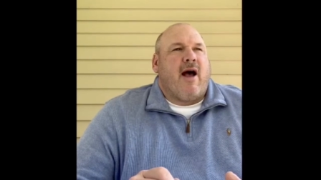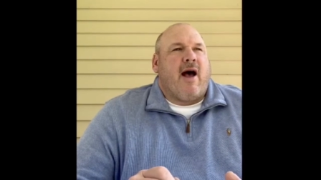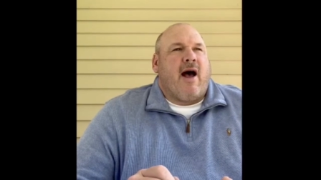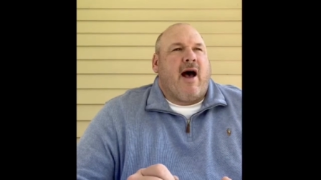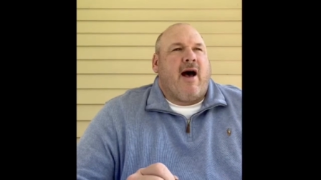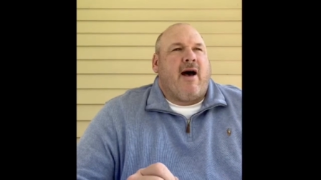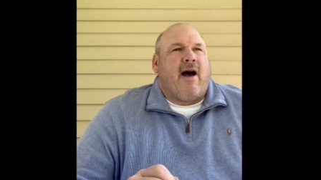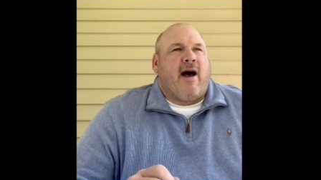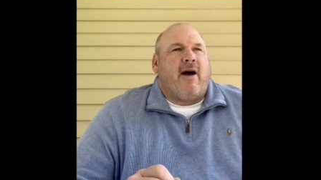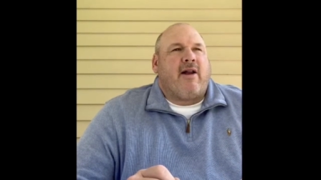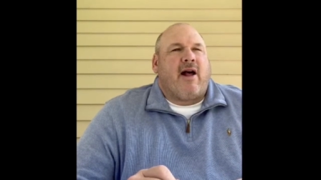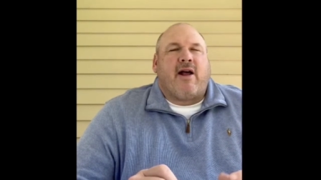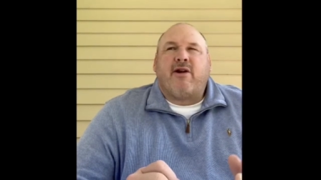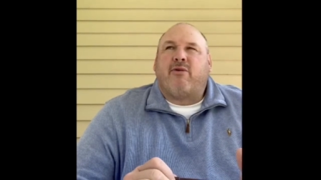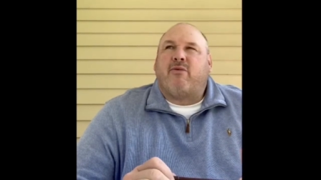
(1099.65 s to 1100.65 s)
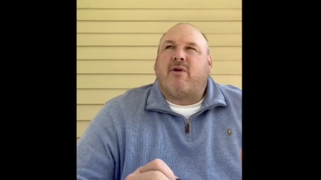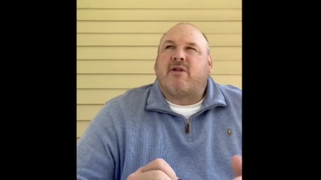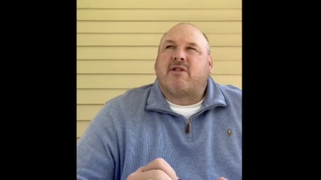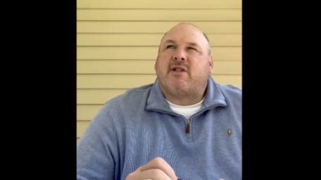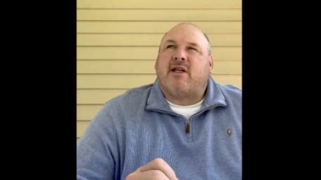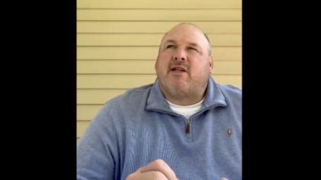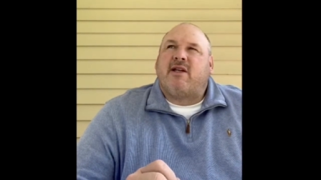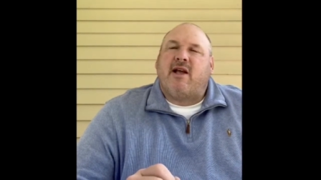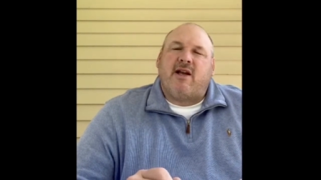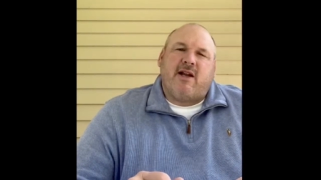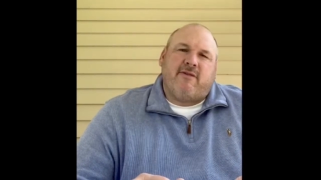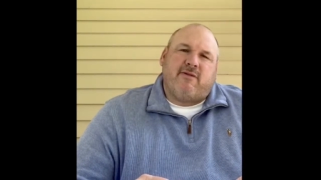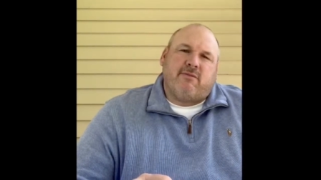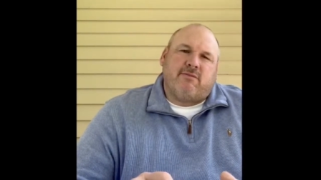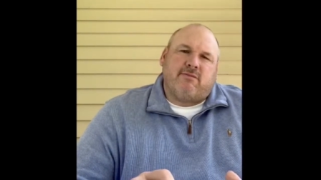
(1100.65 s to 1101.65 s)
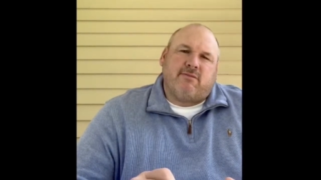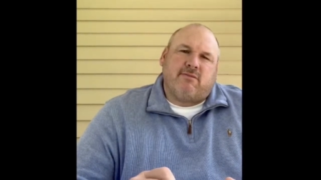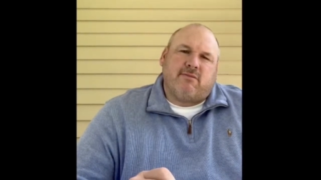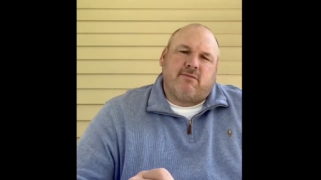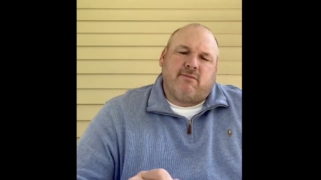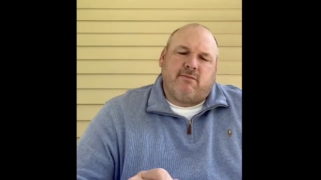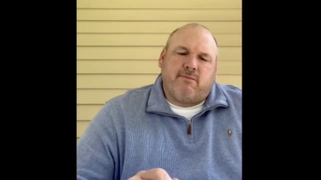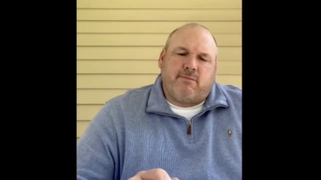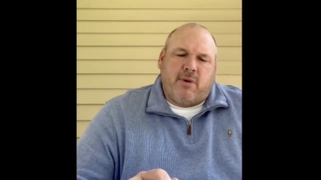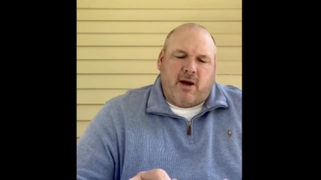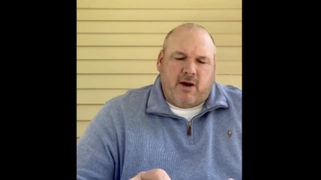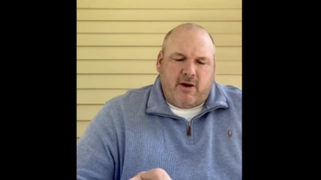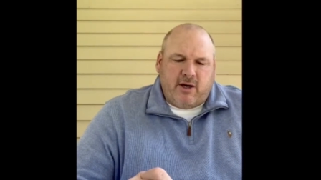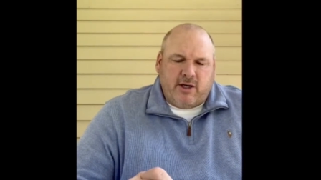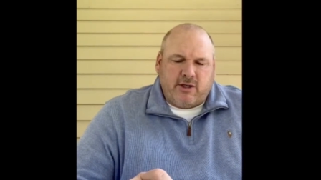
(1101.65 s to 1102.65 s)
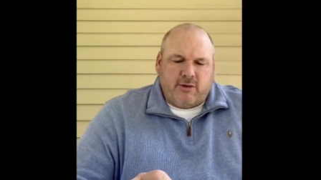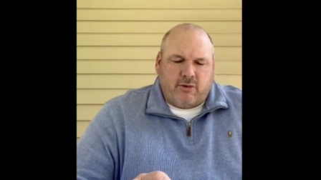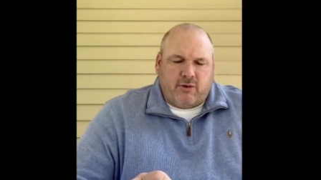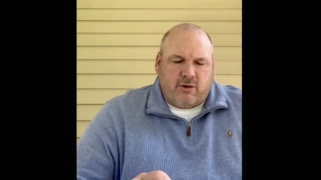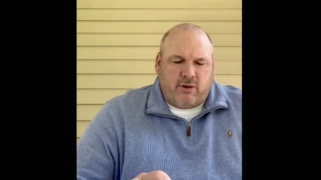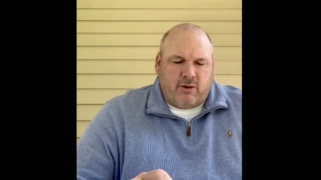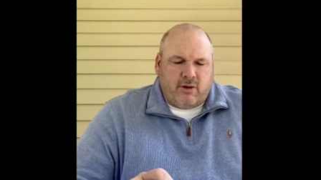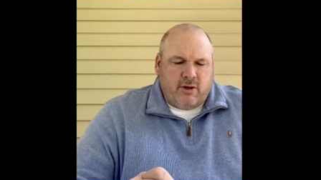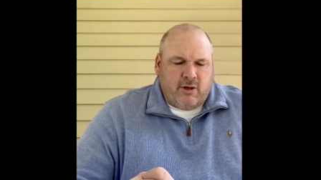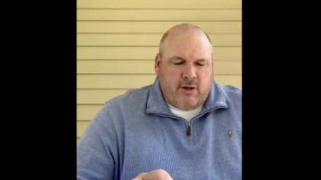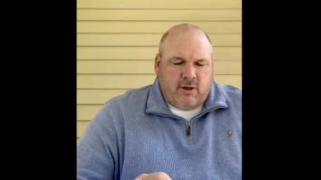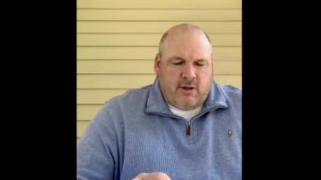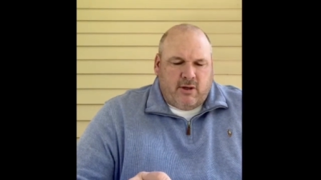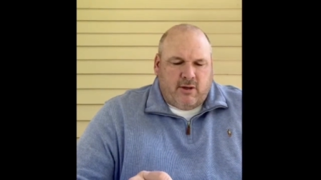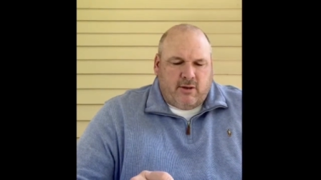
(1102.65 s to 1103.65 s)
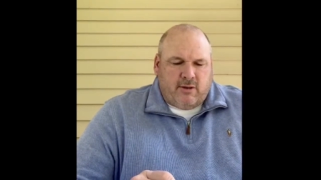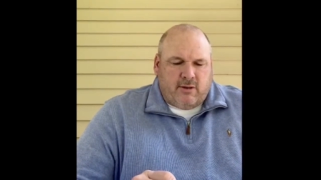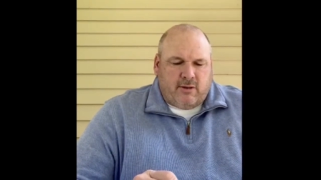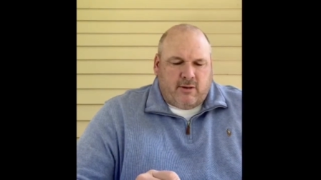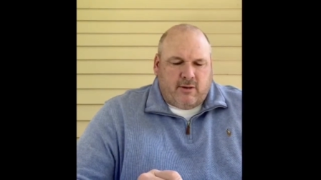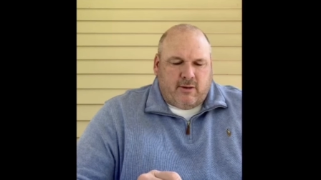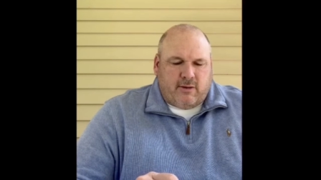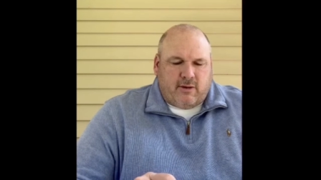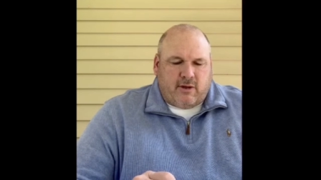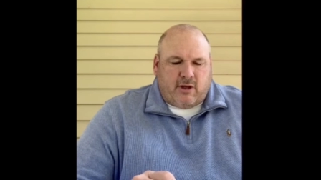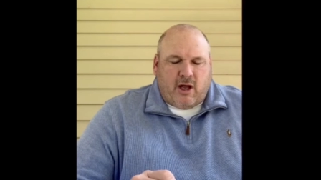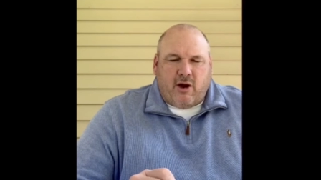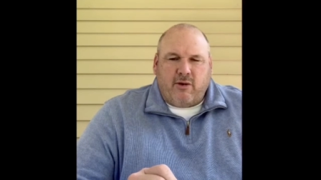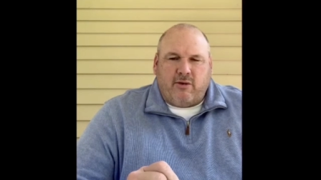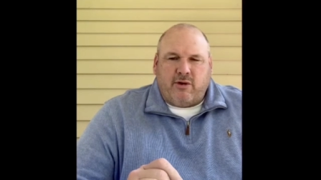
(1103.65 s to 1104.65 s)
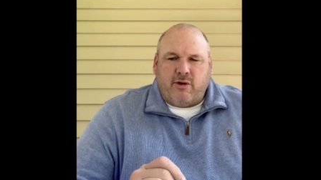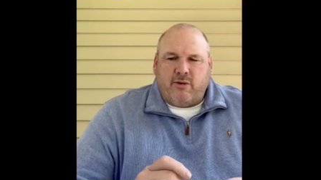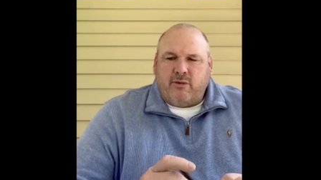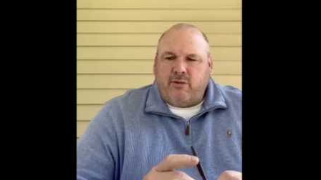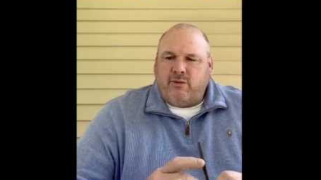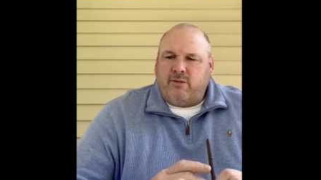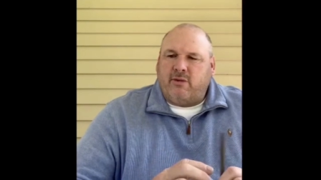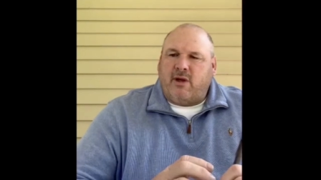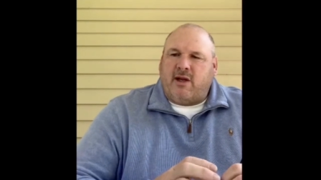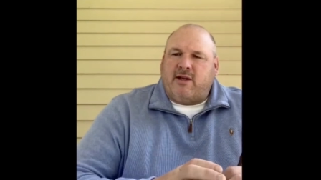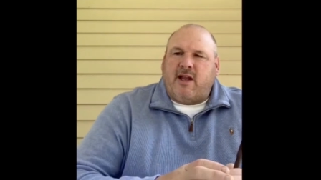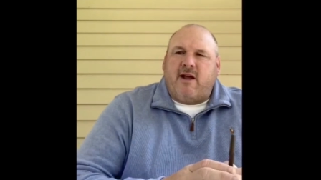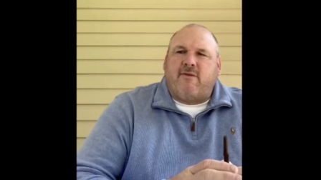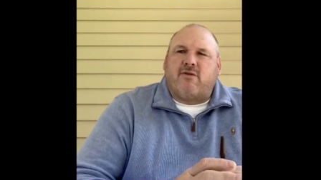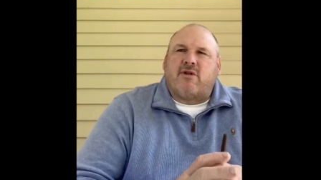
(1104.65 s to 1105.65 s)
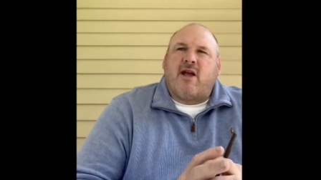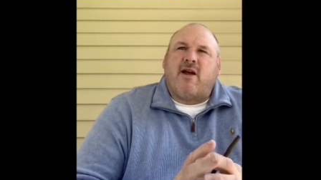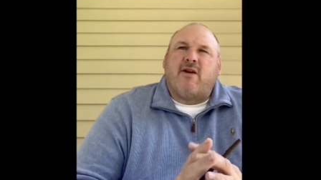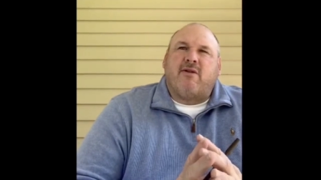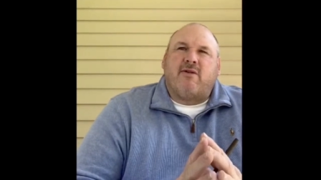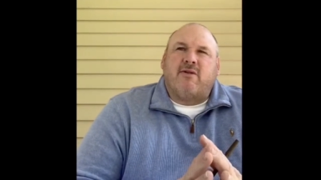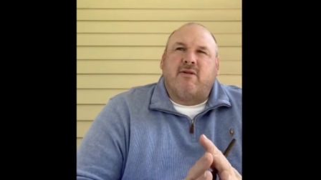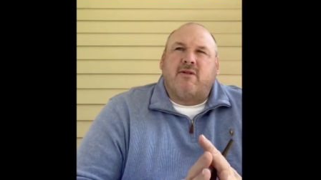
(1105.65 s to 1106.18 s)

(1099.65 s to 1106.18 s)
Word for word: I, I, I don't want to see none of them perish or go to a devil's hell.